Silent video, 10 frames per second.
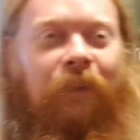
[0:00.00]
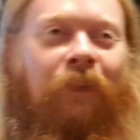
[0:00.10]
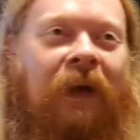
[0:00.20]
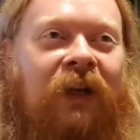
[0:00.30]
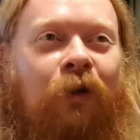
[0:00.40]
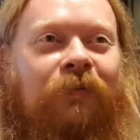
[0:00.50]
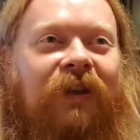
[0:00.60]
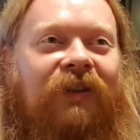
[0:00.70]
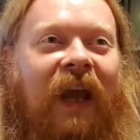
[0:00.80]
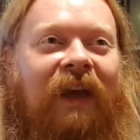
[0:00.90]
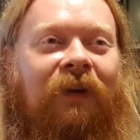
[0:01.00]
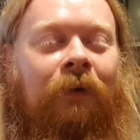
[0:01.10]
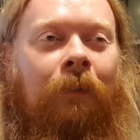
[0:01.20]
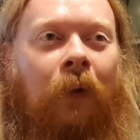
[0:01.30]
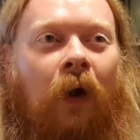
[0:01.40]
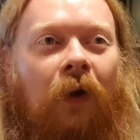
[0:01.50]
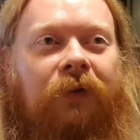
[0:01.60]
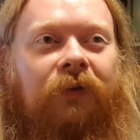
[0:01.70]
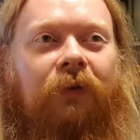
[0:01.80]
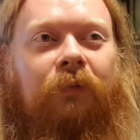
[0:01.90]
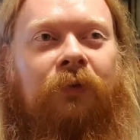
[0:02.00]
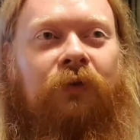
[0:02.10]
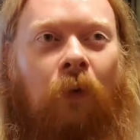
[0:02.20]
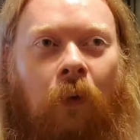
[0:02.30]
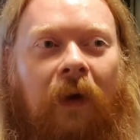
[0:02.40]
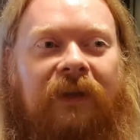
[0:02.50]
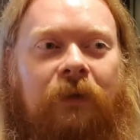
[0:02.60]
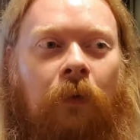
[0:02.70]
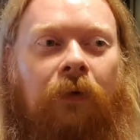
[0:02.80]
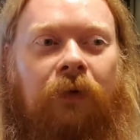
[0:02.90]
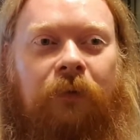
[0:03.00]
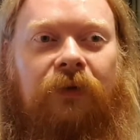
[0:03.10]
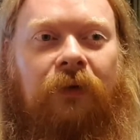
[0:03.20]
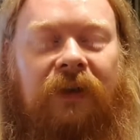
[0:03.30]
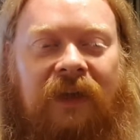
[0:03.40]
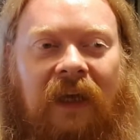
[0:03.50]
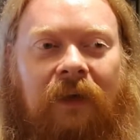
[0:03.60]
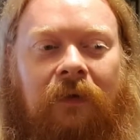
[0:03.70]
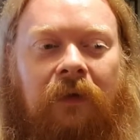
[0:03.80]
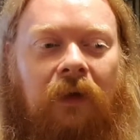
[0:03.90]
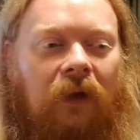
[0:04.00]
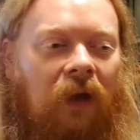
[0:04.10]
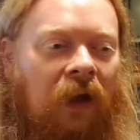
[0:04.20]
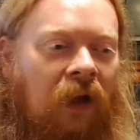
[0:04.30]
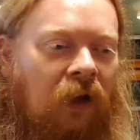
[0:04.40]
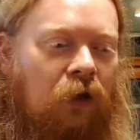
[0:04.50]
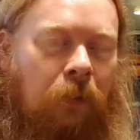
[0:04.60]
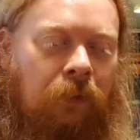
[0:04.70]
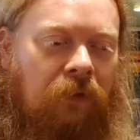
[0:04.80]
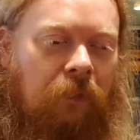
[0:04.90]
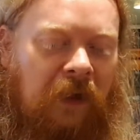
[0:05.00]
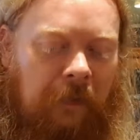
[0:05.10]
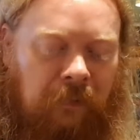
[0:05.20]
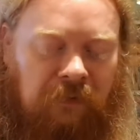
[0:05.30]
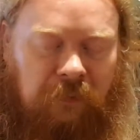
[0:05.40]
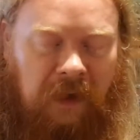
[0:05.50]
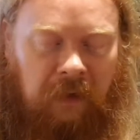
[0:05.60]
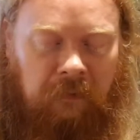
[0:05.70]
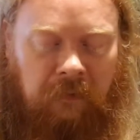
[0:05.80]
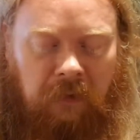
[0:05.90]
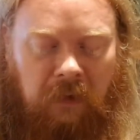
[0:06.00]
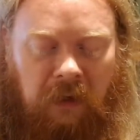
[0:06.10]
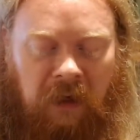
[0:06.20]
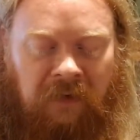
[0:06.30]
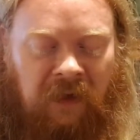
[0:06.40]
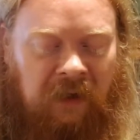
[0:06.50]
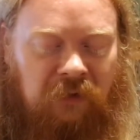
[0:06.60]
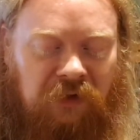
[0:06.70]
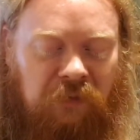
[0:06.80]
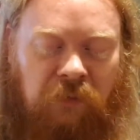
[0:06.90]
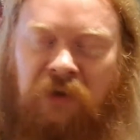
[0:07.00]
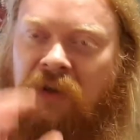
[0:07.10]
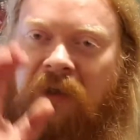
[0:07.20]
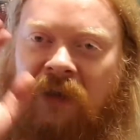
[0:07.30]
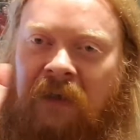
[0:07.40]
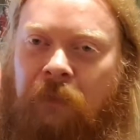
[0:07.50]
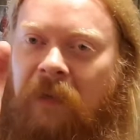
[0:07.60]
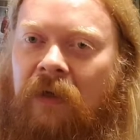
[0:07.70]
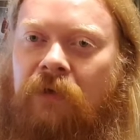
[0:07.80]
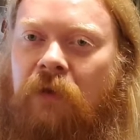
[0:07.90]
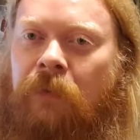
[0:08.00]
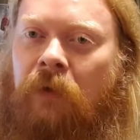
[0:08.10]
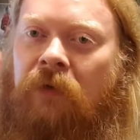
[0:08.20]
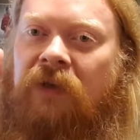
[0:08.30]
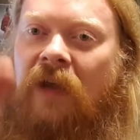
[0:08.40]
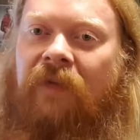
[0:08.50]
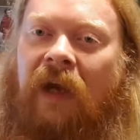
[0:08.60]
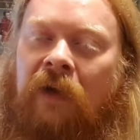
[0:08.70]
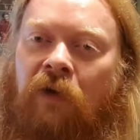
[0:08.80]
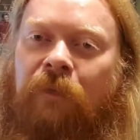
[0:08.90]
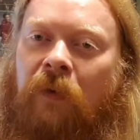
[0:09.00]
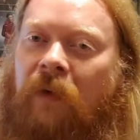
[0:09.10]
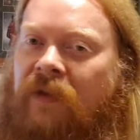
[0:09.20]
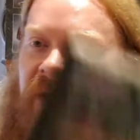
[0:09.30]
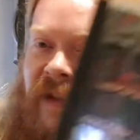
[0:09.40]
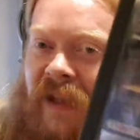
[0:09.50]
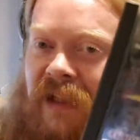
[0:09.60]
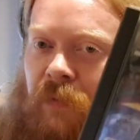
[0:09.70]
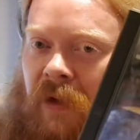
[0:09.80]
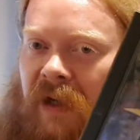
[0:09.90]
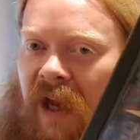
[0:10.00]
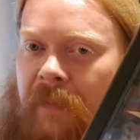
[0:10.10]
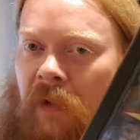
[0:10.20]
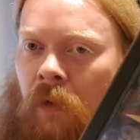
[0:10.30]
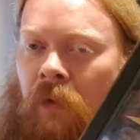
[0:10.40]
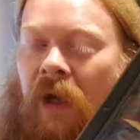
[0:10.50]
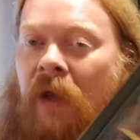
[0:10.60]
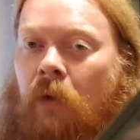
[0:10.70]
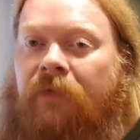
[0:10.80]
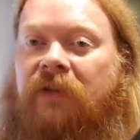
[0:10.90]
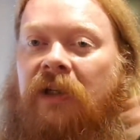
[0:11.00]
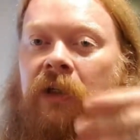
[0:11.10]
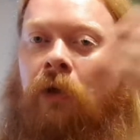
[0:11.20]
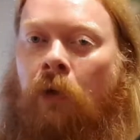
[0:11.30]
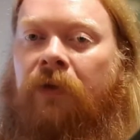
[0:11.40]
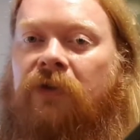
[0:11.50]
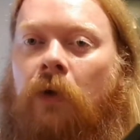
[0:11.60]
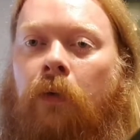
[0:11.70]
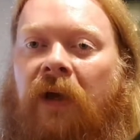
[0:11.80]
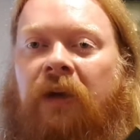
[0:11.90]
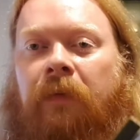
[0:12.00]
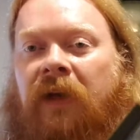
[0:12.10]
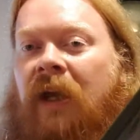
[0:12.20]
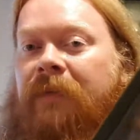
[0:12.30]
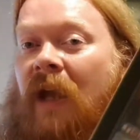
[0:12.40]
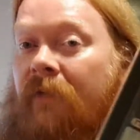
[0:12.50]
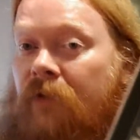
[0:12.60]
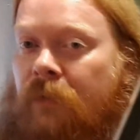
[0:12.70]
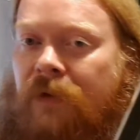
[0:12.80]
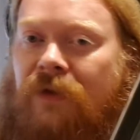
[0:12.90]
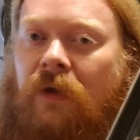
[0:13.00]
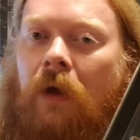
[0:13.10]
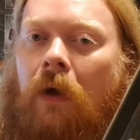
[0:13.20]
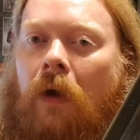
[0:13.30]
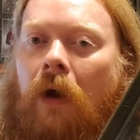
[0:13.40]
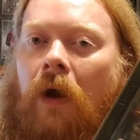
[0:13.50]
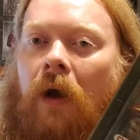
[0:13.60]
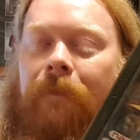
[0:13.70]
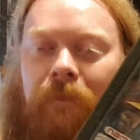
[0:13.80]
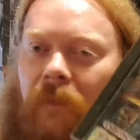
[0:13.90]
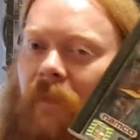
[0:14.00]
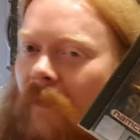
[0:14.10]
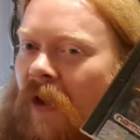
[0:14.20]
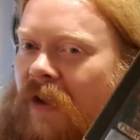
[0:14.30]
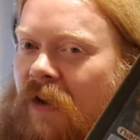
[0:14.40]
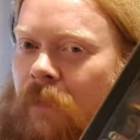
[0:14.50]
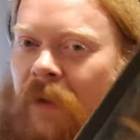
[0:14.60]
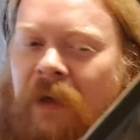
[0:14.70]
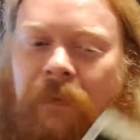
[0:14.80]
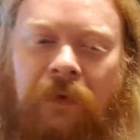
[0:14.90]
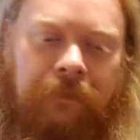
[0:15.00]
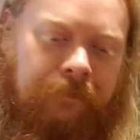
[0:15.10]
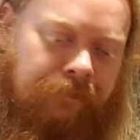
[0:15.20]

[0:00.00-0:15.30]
when it comes to Tekken, Pod was always the one who was good at Tekken. A couple of the people as well, and they'd end up being on the computer and never getting off. But when this one came along, and obviously the other Soulcalibur games afterwards, I could compete with them.